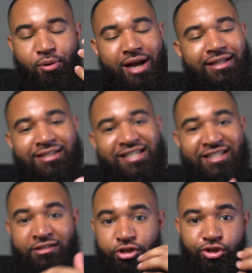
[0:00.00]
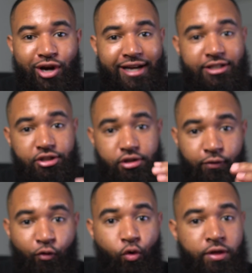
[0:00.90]
practices and strategies
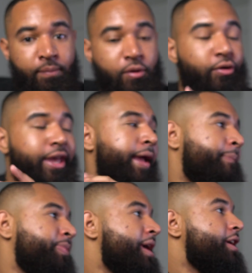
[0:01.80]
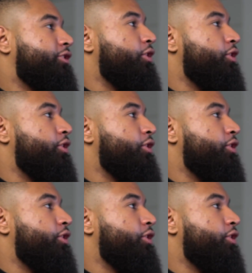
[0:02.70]
for them, okay? So